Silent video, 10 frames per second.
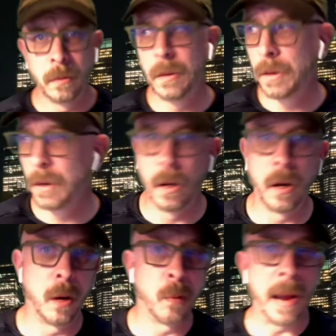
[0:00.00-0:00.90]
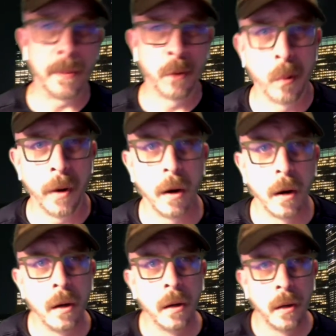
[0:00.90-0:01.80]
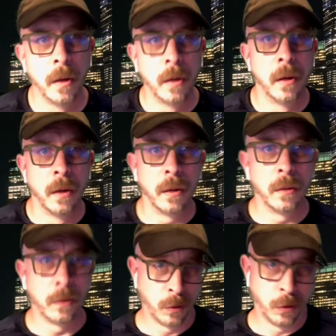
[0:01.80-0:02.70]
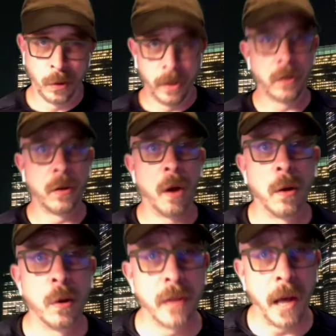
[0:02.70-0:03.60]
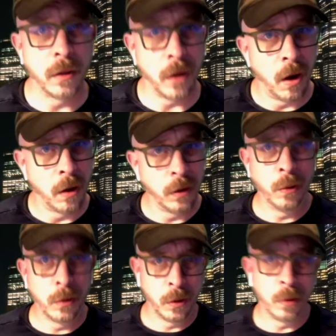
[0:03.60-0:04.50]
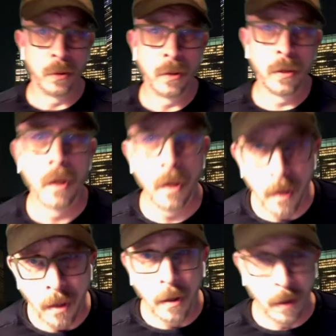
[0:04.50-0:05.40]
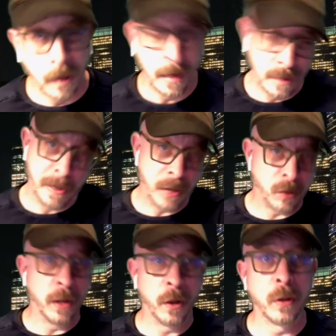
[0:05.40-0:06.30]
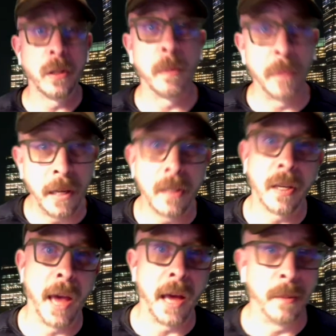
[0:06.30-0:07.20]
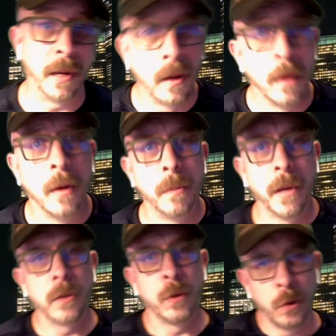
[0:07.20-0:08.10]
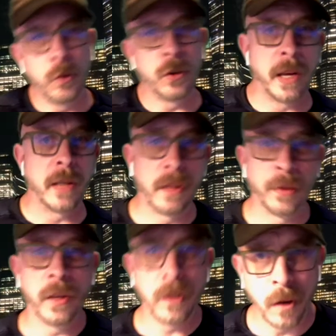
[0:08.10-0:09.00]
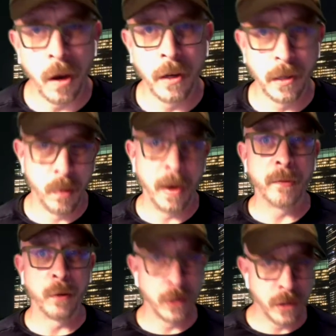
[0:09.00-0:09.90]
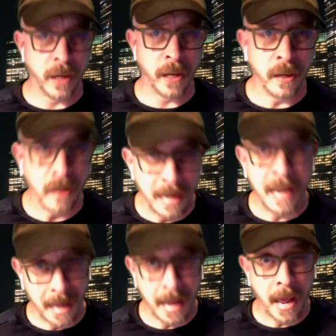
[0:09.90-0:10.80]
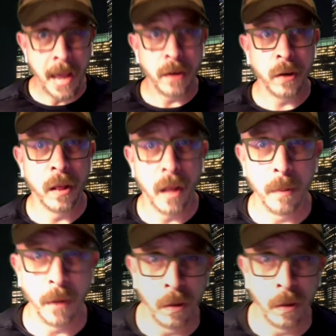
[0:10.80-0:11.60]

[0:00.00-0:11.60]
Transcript: A rap career. So this song goes out to all you students, especially those at the police academy, because Gooch says that this song is great for studying and clubbing.